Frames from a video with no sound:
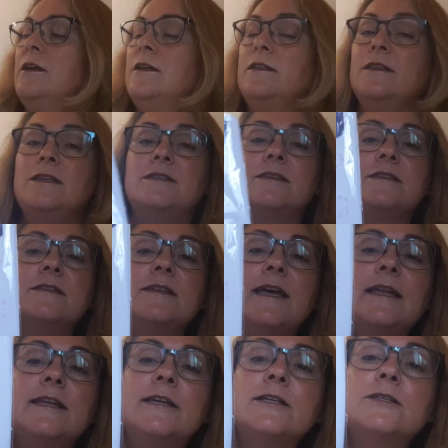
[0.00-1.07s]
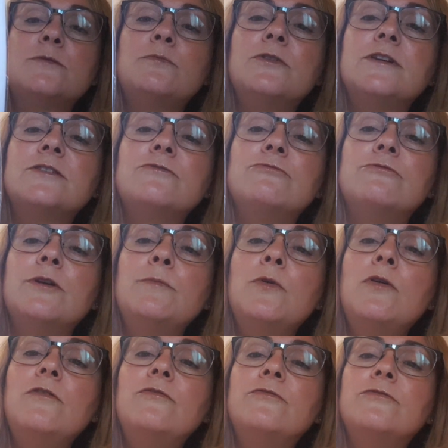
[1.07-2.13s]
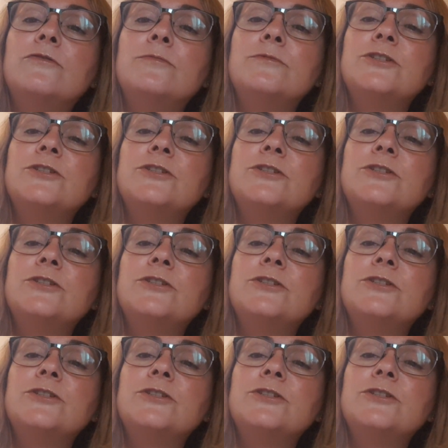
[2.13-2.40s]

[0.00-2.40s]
This is an AliExpress rip-off from